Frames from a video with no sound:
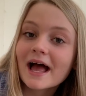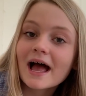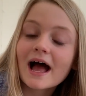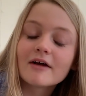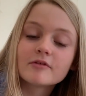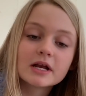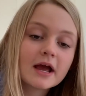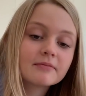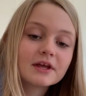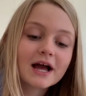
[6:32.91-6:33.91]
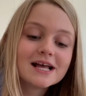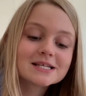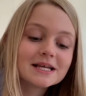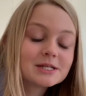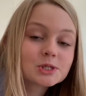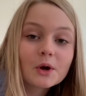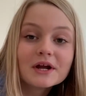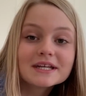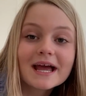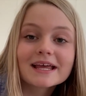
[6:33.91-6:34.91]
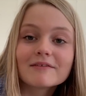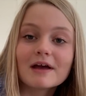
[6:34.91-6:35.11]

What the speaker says: I really hope that you guys enjoyed it.